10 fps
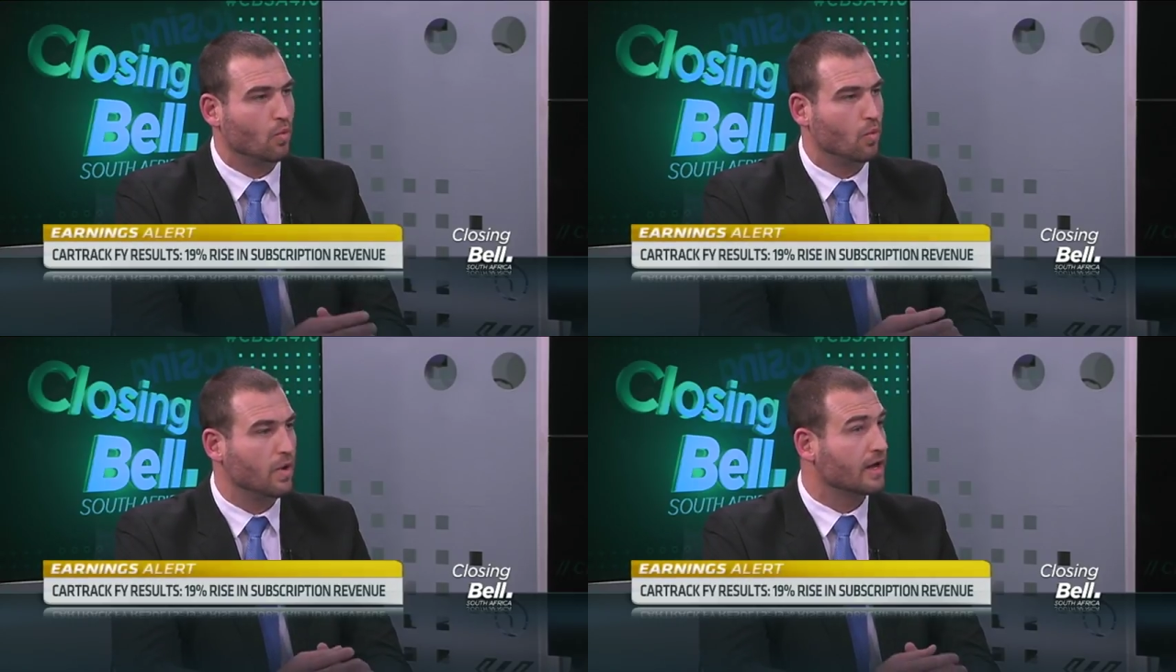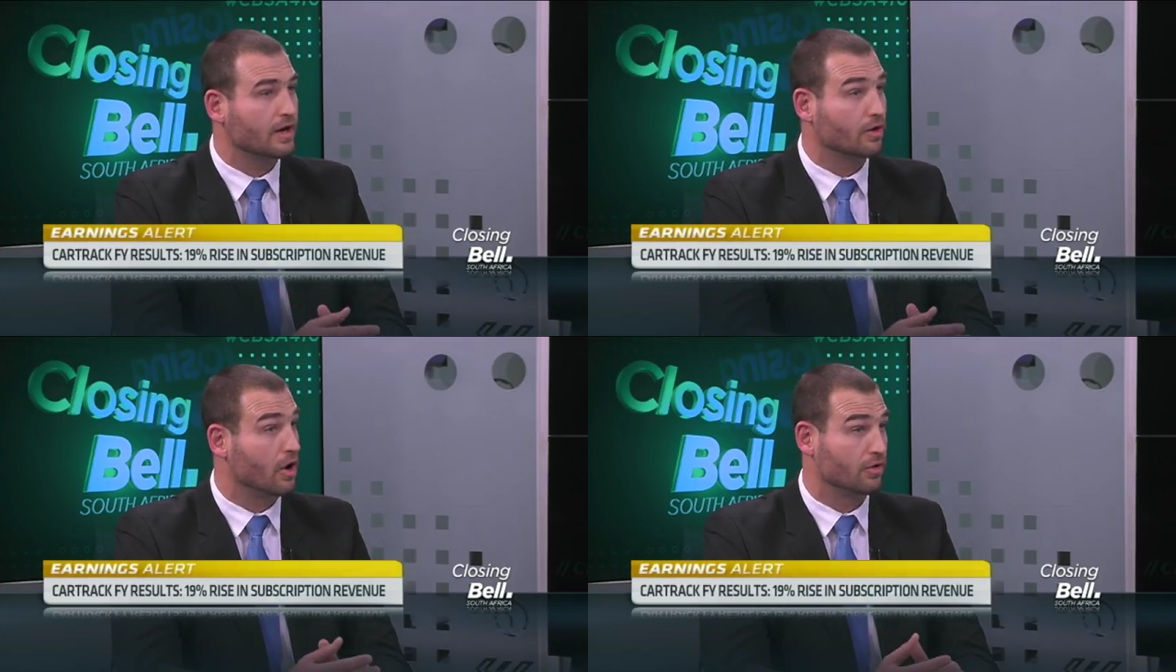We're in
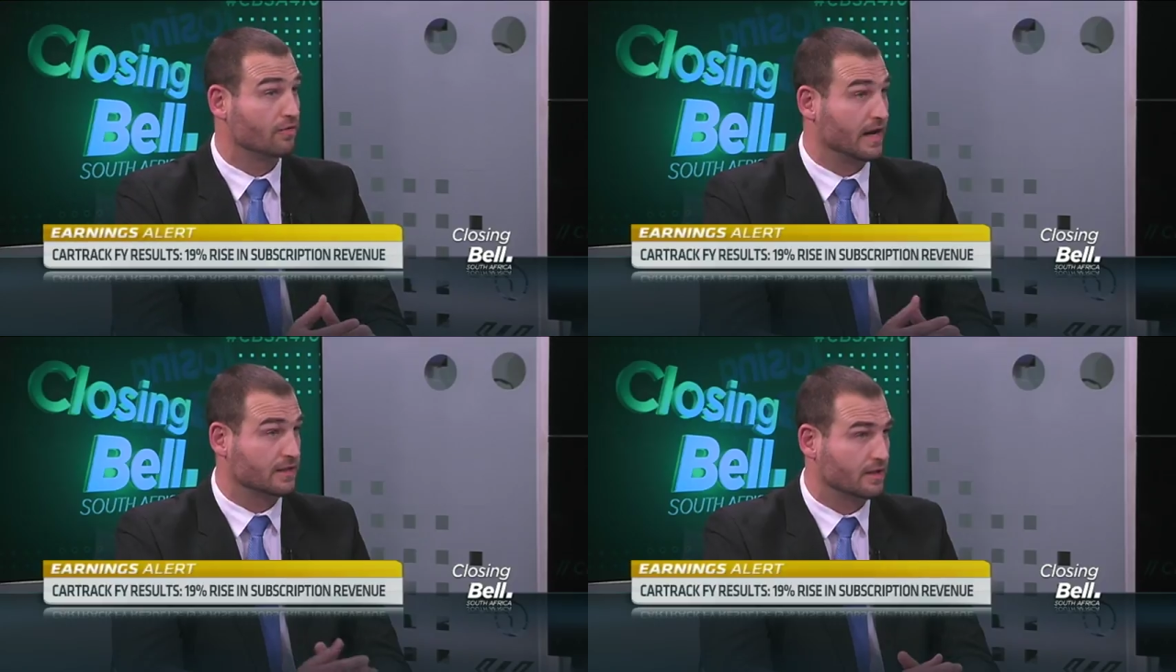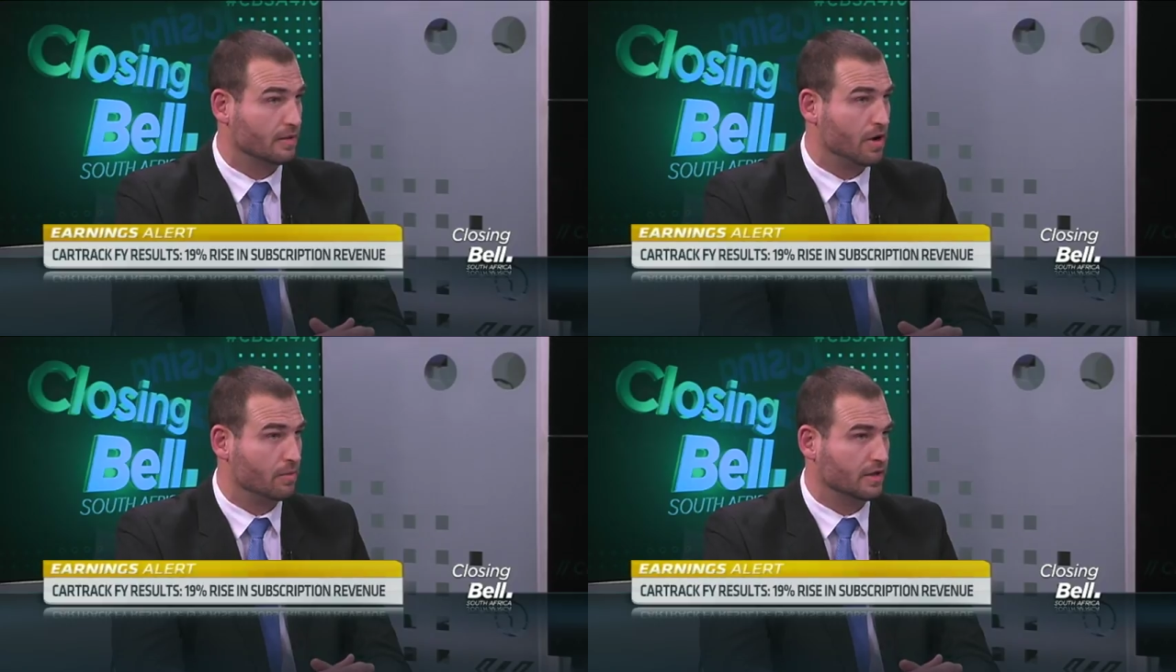a growth phase at the
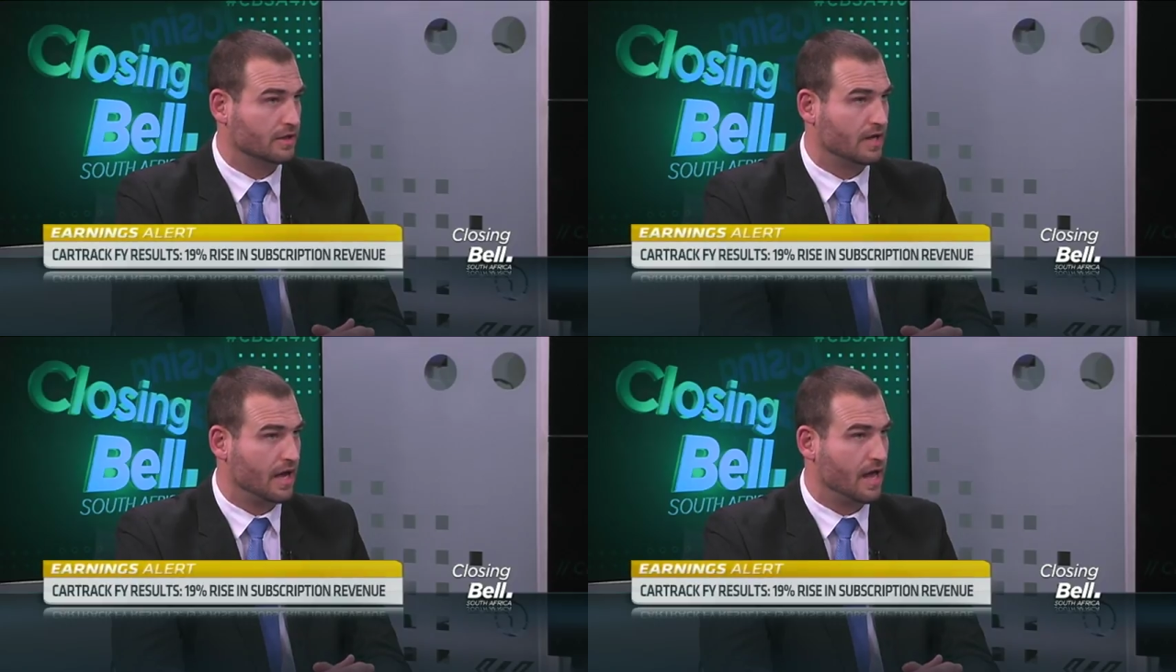moment, mm-hmm.